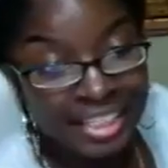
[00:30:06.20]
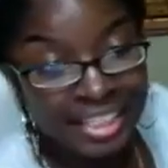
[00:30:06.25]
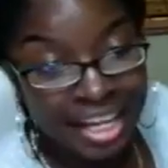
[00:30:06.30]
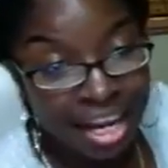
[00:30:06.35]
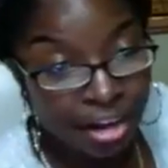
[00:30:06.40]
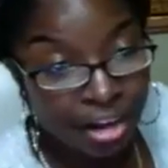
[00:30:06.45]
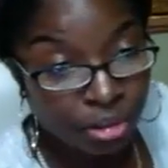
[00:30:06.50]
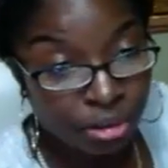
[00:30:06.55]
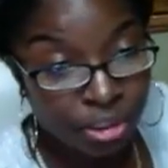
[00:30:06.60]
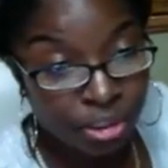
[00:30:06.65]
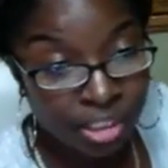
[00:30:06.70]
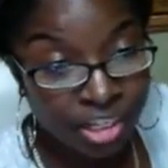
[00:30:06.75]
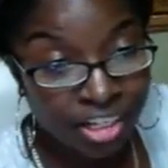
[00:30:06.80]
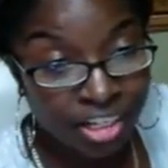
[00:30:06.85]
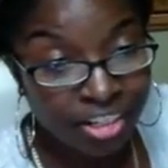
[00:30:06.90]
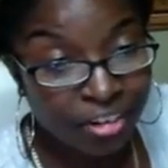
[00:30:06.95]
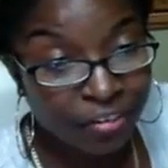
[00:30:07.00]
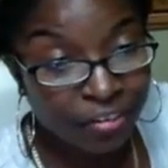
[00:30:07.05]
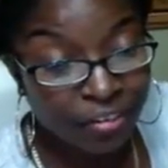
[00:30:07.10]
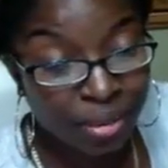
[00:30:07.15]
how you study
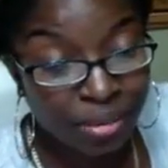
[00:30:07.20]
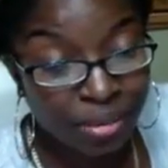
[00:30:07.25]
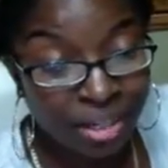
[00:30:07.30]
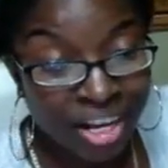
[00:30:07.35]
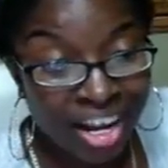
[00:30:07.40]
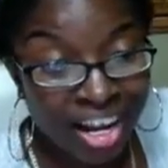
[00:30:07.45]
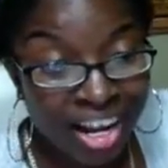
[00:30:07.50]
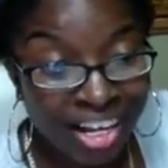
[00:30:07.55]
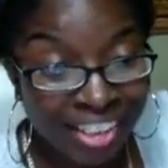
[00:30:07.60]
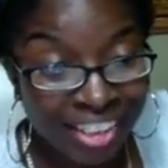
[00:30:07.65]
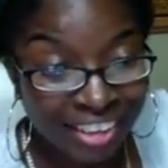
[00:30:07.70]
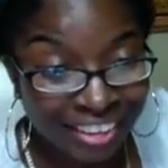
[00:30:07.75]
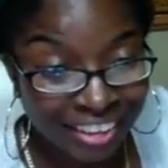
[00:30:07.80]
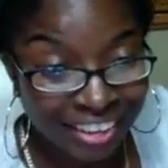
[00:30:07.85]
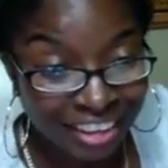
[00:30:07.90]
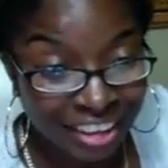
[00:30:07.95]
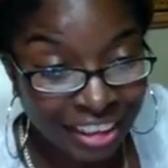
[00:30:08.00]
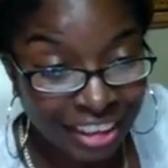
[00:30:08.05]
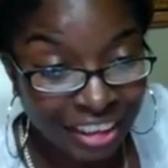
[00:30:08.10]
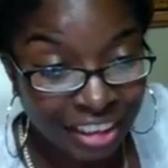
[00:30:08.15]
your
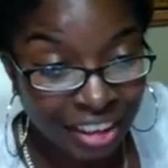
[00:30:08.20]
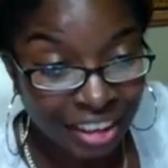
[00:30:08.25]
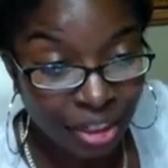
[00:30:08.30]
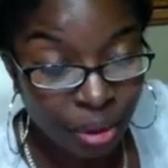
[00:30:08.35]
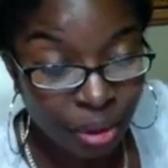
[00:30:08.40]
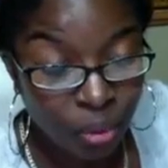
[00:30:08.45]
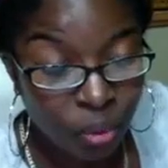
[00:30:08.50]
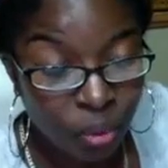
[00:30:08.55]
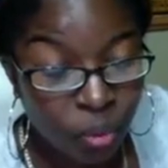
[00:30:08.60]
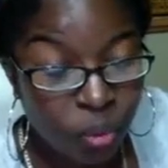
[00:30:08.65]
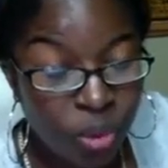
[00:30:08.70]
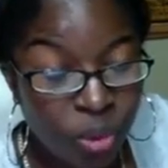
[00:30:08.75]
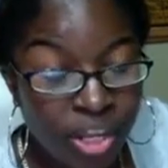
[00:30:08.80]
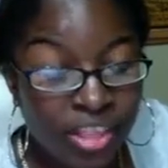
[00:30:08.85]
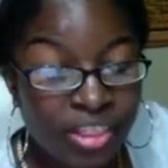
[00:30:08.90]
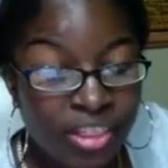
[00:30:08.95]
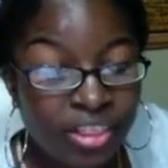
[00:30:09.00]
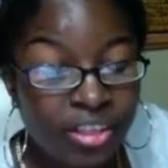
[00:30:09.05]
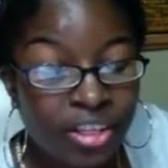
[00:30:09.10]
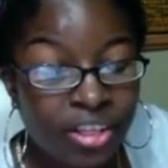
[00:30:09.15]
pharmacology with
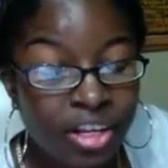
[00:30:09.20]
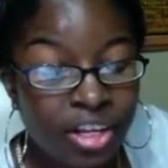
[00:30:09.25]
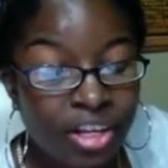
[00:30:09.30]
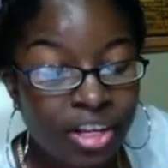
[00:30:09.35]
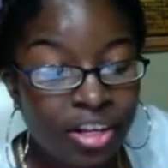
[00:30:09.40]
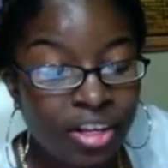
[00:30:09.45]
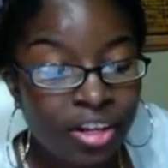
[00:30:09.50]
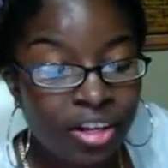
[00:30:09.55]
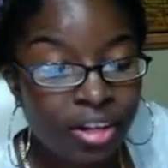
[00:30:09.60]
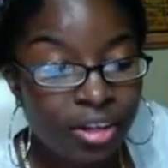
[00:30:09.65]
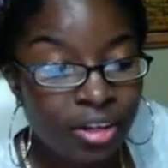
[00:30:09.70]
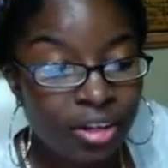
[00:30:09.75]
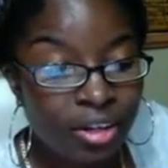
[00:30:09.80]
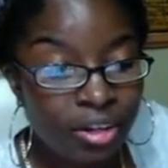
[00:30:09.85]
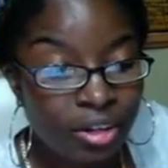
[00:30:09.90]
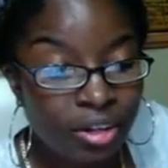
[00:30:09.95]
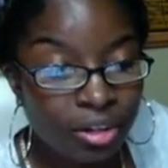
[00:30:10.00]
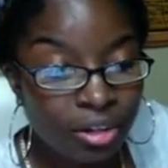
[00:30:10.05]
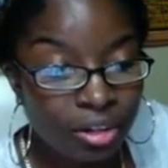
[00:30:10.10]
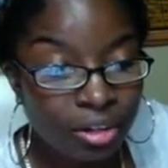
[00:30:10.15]

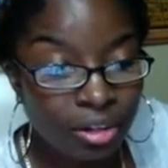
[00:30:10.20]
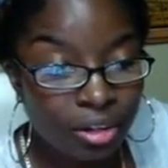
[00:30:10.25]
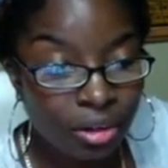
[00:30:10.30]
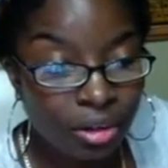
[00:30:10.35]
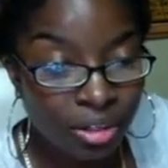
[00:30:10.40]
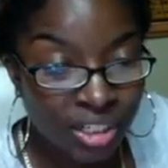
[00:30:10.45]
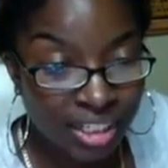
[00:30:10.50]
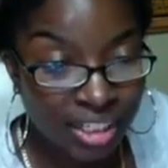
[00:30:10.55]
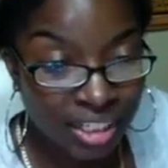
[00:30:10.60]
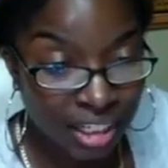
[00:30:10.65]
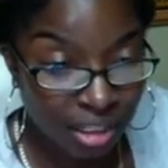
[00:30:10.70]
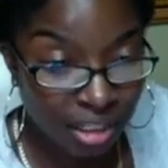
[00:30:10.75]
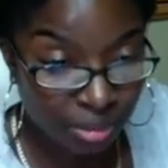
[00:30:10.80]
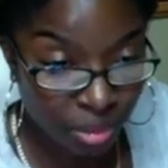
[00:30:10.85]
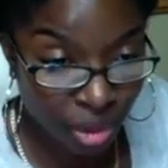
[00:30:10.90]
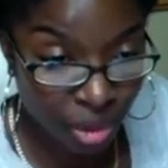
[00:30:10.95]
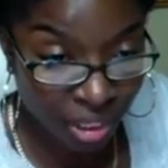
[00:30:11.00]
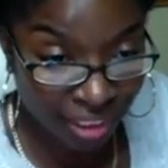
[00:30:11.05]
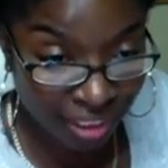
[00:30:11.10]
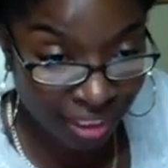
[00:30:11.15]
your disease
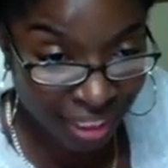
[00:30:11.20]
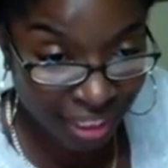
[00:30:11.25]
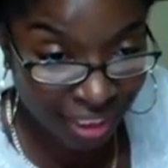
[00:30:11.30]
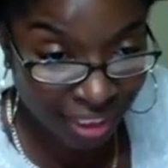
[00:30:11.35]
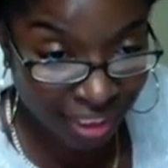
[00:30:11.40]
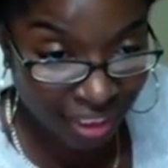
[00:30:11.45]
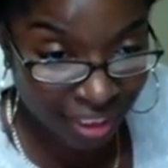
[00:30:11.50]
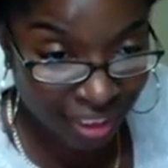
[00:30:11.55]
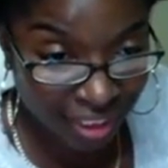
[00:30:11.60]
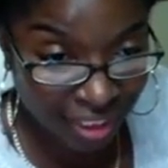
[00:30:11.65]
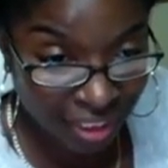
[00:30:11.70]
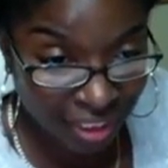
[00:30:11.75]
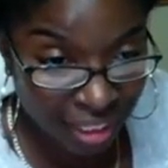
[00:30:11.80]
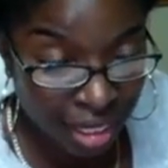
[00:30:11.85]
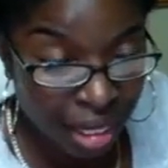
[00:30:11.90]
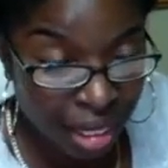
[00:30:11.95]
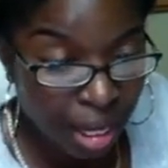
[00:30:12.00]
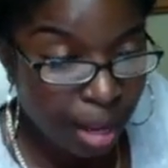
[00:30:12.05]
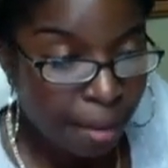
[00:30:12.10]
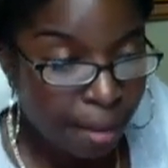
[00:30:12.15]
processes.
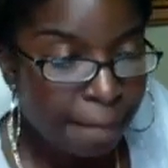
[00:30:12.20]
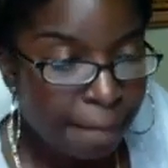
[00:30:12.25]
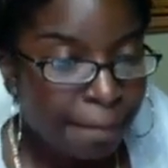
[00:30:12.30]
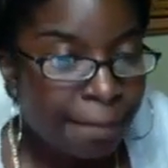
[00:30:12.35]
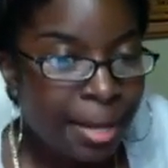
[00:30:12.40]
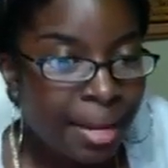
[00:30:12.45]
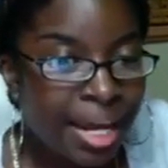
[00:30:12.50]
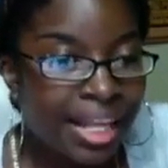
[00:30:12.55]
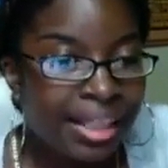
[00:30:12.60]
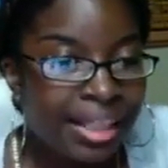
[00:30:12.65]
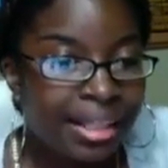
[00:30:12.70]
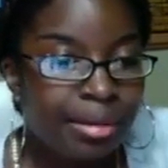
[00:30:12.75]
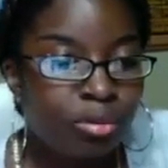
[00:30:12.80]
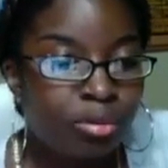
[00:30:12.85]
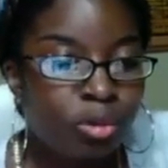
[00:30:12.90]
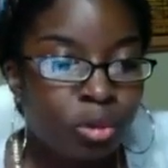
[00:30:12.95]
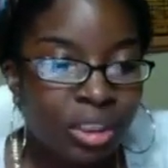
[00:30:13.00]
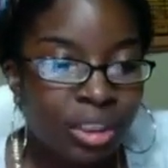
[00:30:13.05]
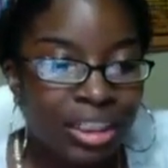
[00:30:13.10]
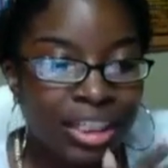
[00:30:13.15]
Make them
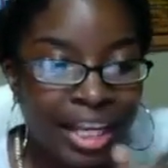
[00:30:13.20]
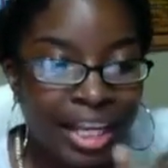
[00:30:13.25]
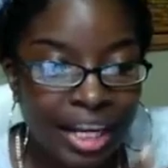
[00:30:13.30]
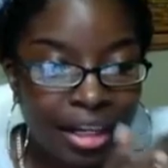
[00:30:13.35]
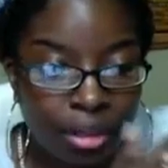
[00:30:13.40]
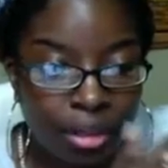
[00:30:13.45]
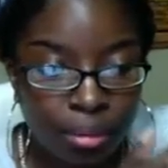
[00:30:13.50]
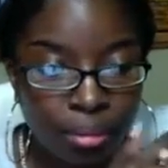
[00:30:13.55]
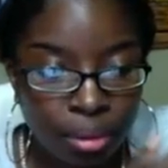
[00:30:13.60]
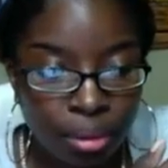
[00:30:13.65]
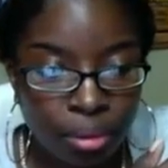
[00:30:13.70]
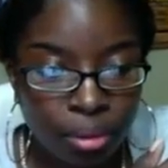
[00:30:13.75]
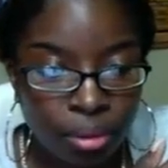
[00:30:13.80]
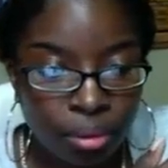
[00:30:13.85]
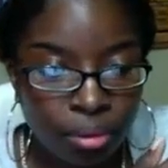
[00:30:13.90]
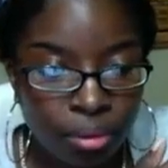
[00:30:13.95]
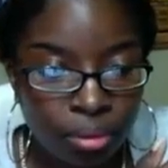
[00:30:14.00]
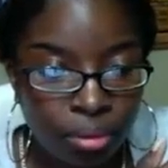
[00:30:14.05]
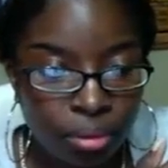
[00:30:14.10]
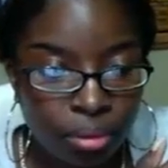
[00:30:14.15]
relatable,
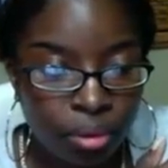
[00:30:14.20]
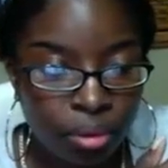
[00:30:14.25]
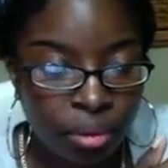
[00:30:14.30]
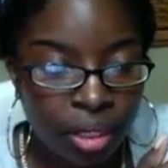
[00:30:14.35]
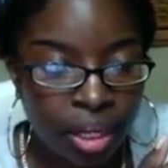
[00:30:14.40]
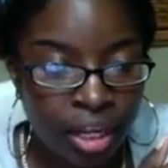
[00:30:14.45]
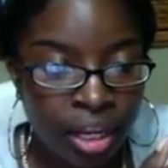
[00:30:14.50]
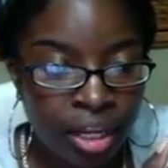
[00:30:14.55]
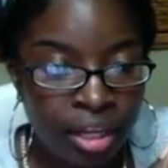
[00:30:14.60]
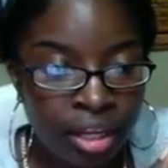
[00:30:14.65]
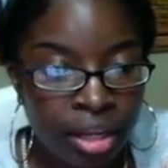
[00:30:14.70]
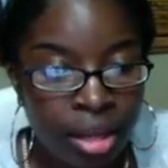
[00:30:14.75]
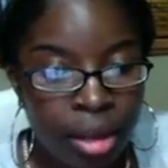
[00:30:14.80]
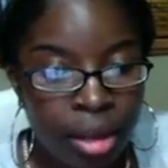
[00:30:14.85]
okay?